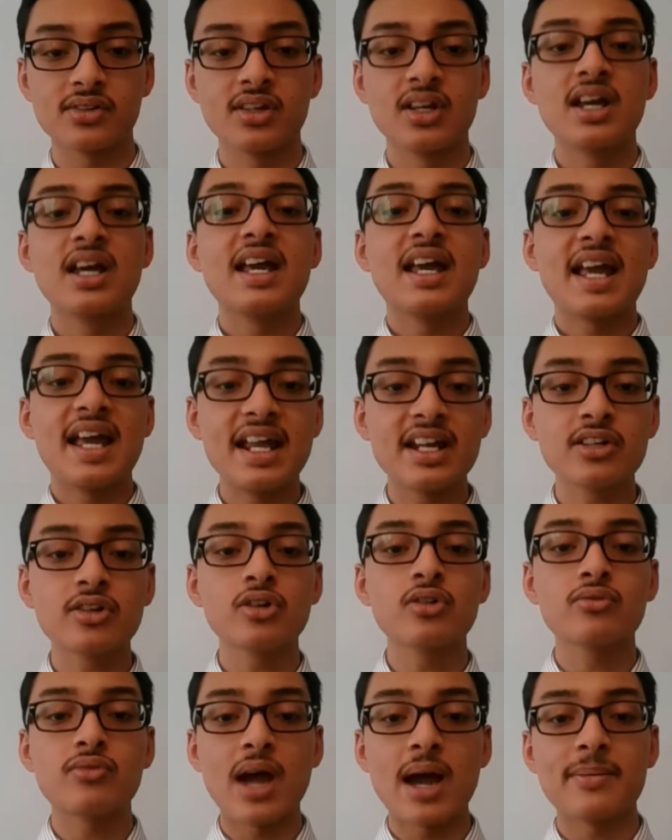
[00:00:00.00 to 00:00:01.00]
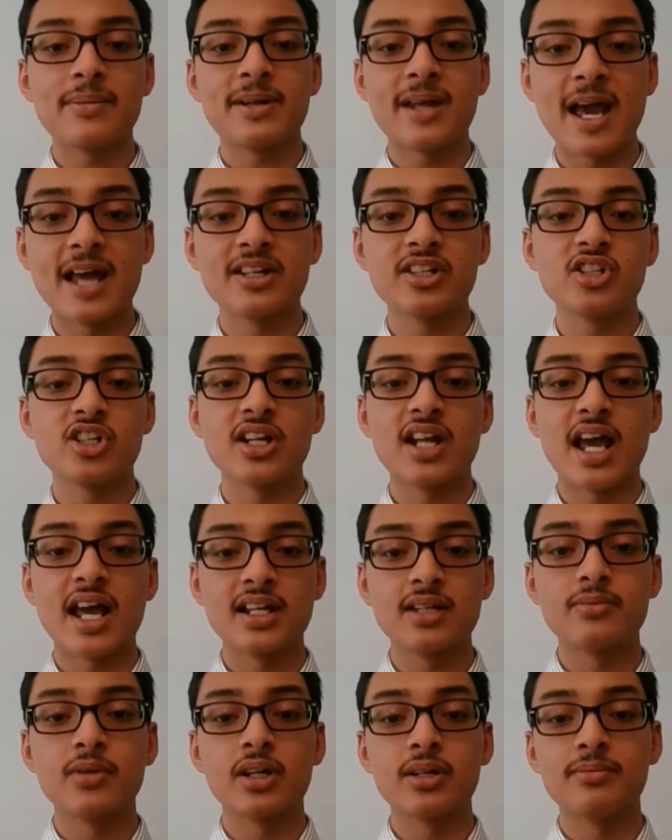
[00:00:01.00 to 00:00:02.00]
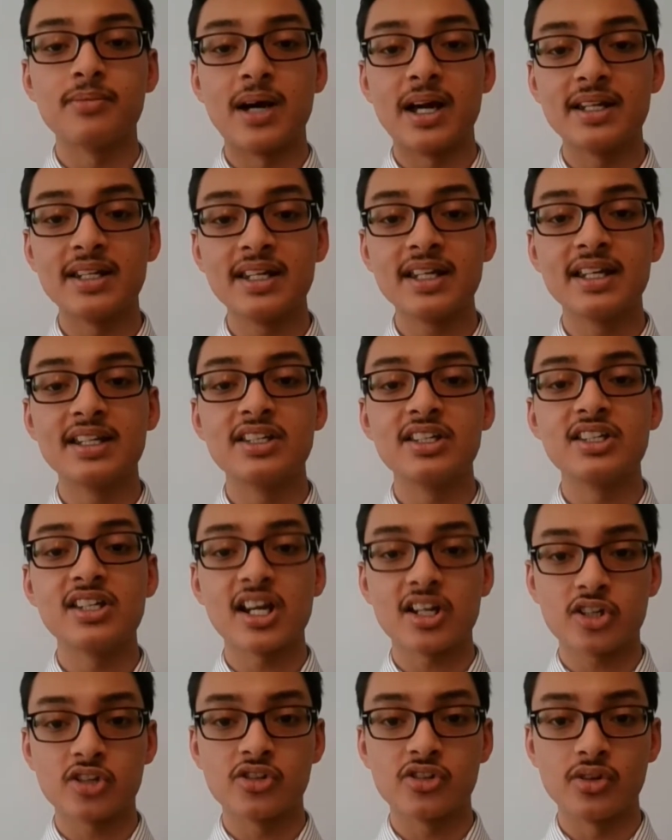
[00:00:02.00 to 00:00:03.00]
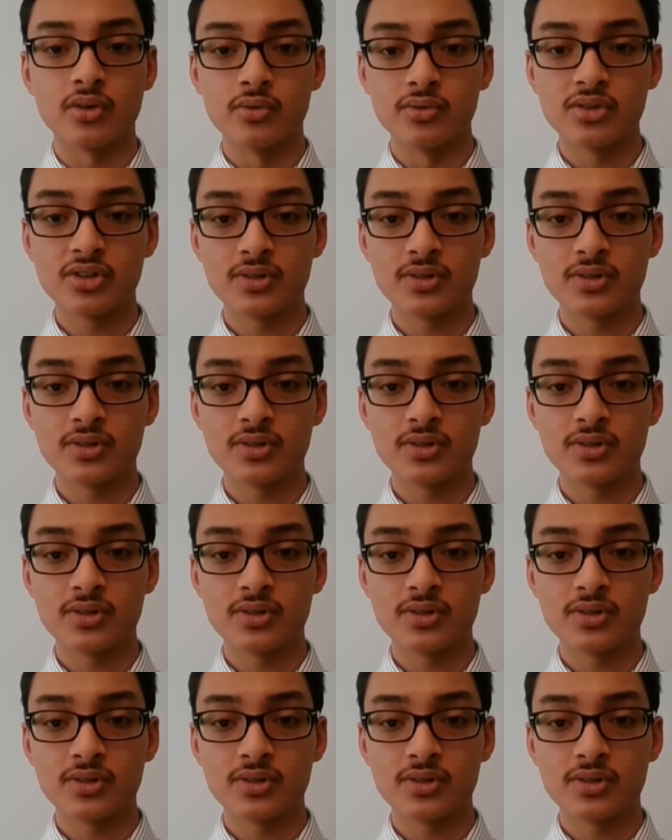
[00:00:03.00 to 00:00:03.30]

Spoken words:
hinder rapid antigen-antibody binding in detection zones.